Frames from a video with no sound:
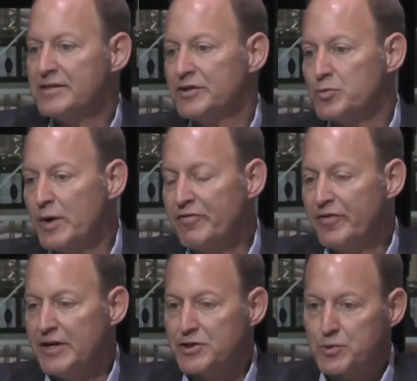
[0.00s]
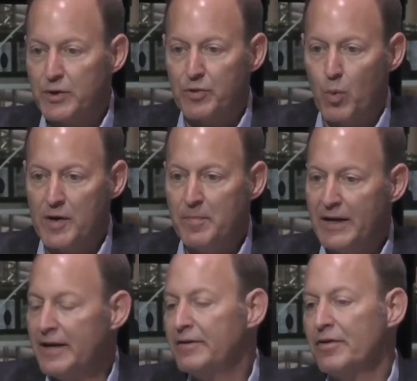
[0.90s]
as we finish with one
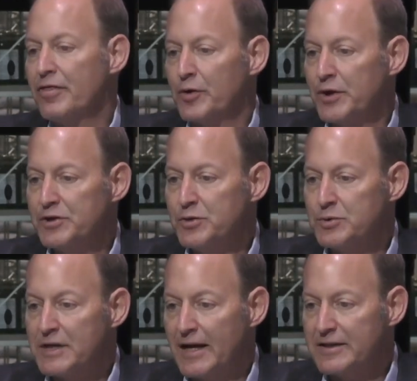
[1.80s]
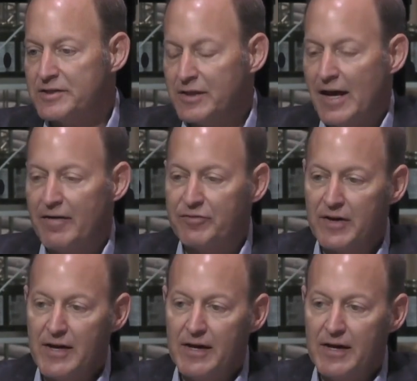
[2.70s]
minute and 32 seconds left,